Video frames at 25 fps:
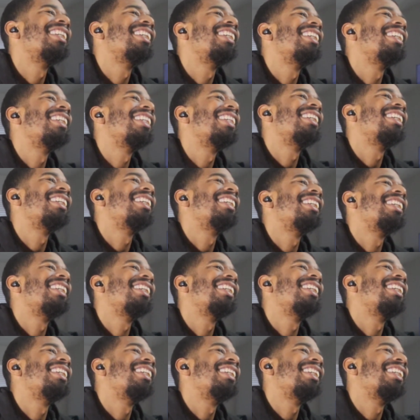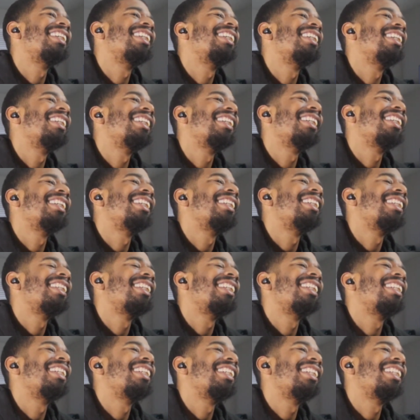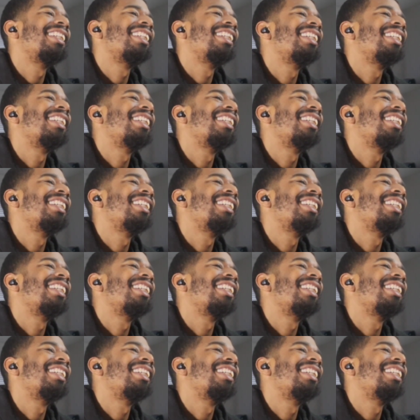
He bites, and he bit hard.